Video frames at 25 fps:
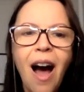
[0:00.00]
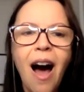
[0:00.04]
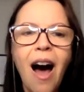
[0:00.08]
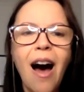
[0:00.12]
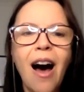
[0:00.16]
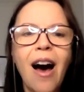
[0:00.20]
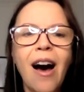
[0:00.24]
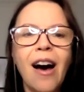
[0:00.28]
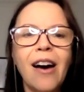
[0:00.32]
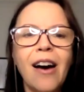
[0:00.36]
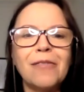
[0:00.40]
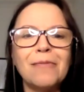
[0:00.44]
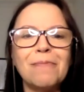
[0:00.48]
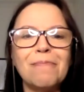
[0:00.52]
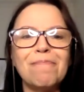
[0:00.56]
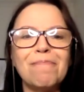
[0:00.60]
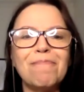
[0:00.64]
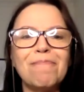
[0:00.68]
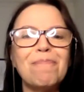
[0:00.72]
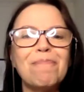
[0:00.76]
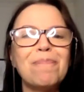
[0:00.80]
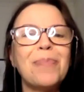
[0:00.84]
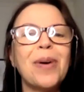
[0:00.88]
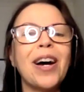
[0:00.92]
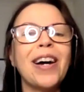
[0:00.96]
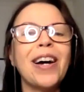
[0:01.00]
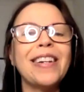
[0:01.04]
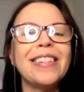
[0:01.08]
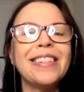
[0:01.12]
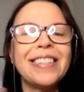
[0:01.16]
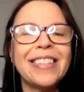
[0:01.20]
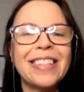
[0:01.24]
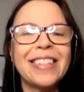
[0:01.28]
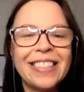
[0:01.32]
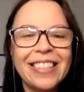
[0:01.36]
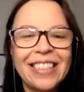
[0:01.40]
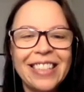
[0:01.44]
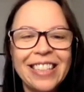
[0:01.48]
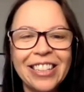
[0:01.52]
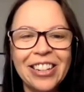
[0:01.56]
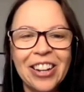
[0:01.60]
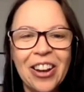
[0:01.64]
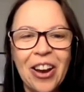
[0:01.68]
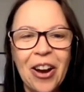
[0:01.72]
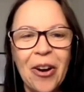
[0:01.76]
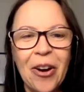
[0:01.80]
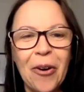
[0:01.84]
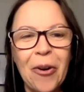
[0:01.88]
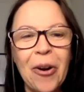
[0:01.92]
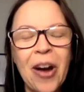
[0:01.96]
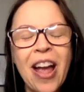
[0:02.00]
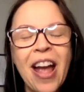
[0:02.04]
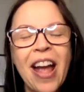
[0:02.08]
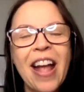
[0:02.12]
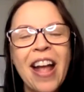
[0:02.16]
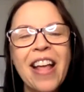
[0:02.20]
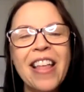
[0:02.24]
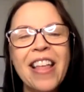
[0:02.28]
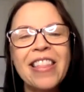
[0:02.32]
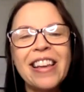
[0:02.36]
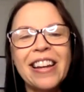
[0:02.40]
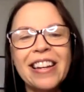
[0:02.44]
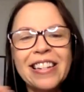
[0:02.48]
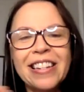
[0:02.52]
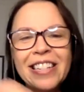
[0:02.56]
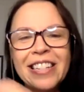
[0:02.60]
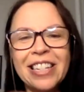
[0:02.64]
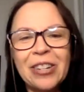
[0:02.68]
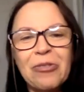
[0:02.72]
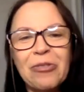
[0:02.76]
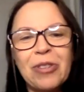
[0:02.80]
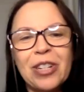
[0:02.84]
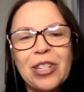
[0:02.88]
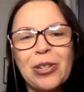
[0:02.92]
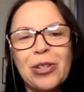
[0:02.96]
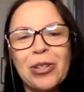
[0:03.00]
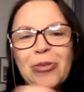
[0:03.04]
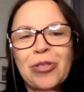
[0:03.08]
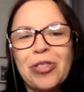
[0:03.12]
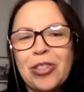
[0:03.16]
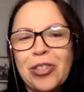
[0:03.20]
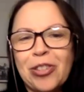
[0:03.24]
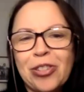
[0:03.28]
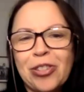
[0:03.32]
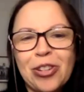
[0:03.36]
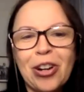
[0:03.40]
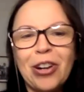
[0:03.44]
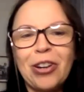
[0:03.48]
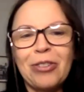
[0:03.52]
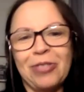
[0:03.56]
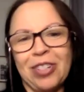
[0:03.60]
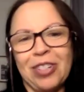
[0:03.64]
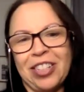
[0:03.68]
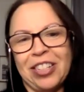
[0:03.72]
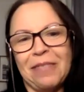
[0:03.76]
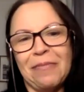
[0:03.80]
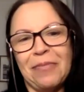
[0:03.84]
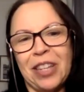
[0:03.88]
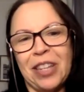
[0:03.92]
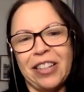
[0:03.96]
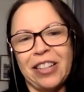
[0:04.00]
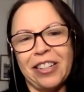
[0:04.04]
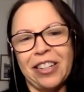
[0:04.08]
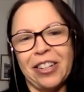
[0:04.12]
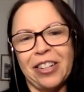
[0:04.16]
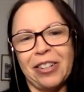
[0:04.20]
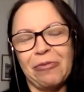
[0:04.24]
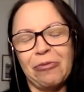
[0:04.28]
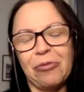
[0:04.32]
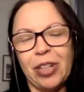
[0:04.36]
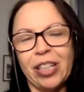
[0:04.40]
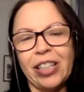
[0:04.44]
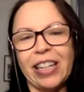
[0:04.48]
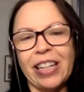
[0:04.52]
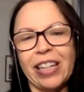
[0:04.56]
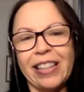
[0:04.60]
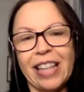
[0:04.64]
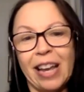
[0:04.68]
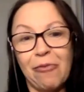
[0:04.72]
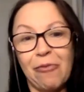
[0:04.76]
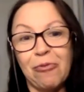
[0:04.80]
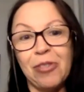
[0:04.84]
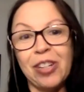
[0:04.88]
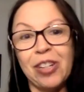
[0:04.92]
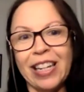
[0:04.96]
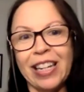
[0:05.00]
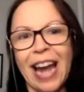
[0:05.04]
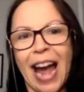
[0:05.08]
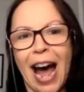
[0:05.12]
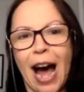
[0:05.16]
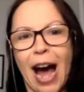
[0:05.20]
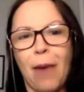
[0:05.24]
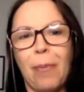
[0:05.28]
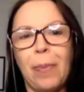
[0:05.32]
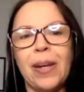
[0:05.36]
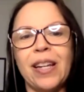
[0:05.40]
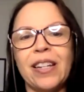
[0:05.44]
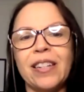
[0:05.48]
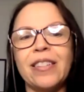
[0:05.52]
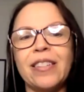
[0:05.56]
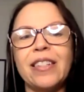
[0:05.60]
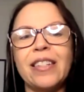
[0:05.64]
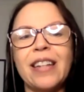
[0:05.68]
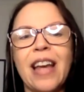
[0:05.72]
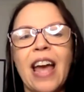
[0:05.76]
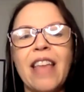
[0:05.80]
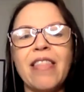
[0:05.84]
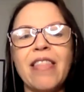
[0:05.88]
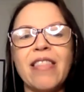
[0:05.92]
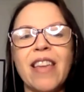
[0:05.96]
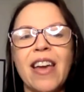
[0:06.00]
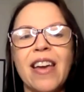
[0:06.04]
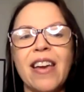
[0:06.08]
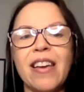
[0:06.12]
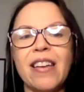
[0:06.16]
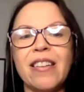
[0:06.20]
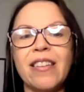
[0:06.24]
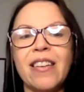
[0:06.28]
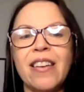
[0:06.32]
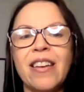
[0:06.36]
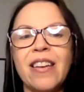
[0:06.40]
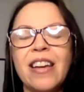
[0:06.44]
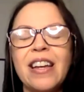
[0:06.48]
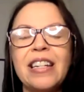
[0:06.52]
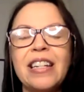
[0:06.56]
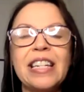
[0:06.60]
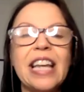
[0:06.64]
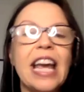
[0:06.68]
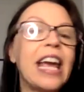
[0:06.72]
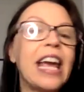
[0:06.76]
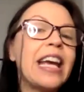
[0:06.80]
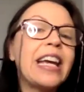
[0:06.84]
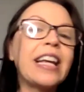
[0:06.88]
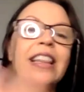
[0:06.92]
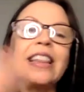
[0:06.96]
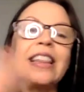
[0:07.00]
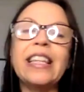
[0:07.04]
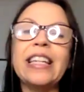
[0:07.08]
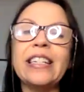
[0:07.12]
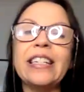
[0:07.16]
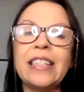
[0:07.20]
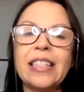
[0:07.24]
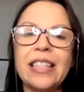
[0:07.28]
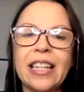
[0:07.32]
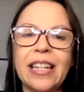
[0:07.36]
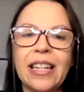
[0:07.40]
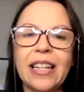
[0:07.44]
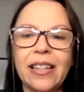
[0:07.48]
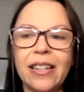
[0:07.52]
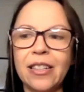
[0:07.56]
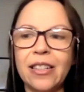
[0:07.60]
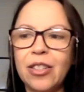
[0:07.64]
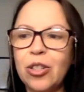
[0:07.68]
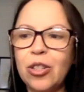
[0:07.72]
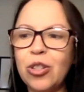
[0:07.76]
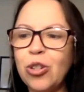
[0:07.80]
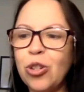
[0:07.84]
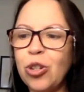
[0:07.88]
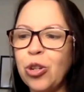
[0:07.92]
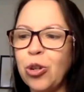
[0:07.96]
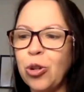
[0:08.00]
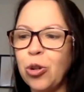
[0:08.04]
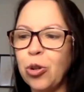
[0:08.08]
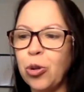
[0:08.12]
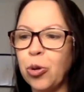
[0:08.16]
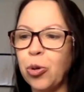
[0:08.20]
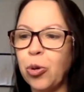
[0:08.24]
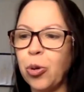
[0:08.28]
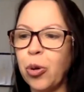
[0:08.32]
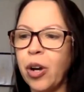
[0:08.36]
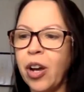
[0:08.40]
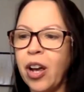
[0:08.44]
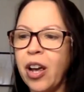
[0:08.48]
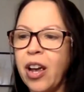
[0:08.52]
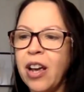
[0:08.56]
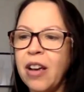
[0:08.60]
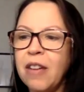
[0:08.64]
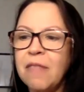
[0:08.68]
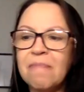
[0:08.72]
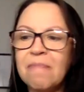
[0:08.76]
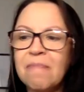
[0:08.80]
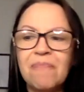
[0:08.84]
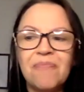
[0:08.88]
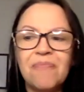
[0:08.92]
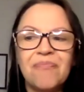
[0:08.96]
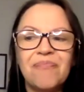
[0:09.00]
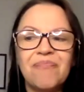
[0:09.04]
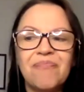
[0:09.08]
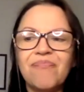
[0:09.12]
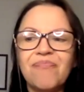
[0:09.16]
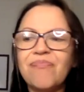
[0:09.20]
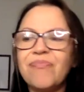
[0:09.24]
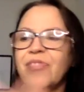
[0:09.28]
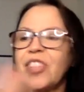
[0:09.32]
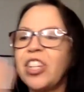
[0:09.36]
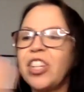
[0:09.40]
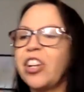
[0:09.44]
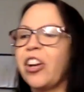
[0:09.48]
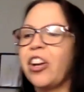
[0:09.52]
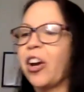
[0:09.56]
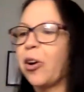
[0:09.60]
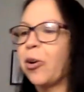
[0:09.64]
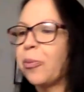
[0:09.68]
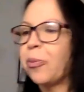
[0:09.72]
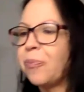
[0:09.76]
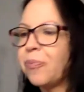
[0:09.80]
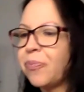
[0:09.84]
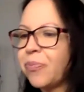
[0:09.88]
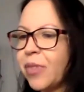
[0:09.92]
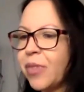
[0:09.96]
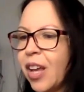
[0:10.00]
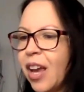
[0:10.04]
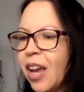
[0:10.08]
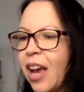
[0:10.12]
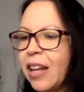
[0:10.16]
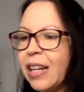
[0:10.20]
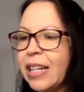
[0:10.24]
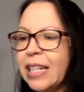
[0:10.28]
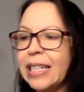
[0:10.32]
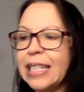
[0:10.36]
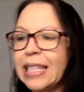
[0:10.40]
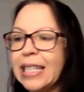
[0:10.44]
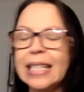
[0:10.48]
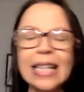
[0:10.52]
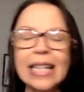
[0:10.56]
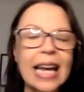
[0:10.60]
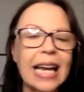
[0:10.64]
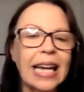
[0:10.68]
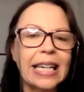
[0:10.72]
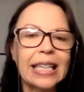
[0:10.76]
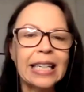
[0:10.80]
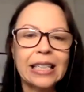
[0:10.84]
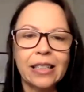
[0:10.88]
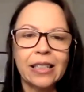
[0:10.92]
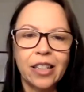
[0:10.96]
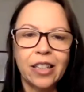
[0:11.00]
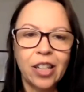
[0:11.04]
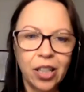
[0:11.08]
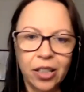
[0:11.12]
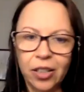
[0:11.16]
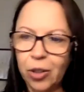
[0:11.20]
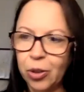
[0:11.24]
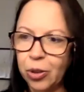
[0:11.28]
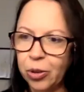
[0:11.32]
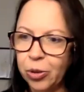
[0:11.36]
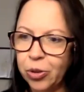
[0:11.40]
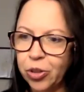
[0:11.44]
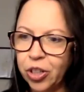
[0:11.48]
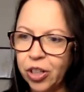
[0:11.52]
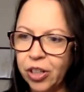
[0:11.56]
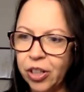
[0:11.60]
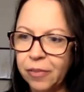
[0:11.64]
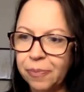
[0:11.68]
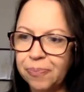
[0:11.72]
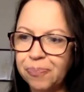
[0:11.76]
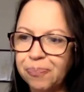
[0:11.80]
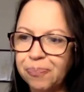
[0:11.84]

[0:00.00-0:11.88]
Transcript: But, you know, the idea was you start with something that could really, that really happened, and then take these things to, you know, an insane conclusion.